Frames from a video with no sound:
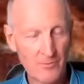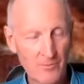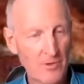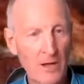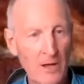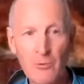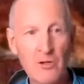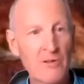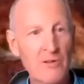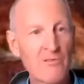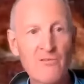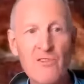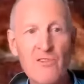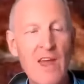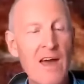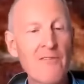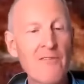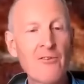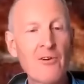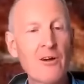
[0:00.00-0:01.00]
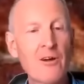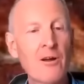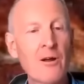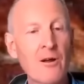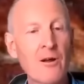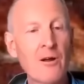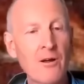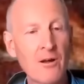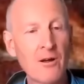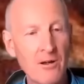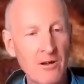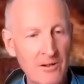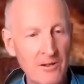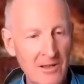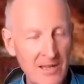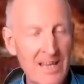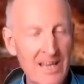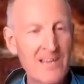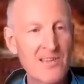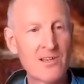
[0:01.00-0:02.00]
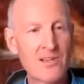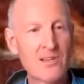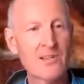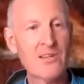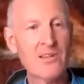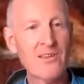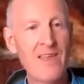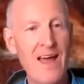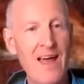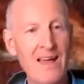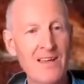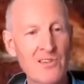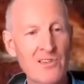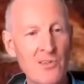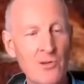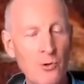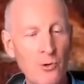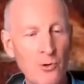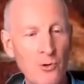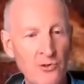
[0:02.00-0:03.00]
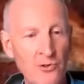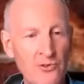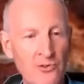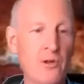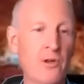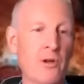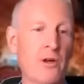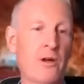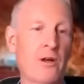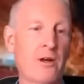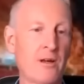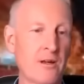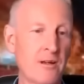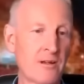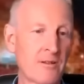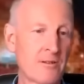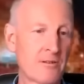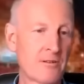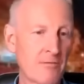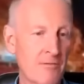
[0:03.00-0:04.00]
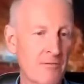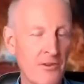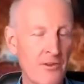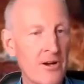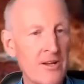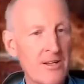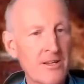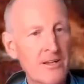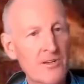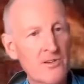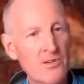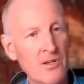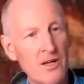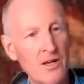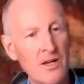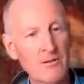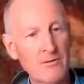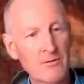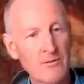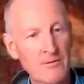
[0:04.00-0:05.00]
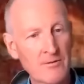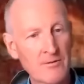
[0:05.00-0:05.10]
They would have never listened to that source 30 years ago,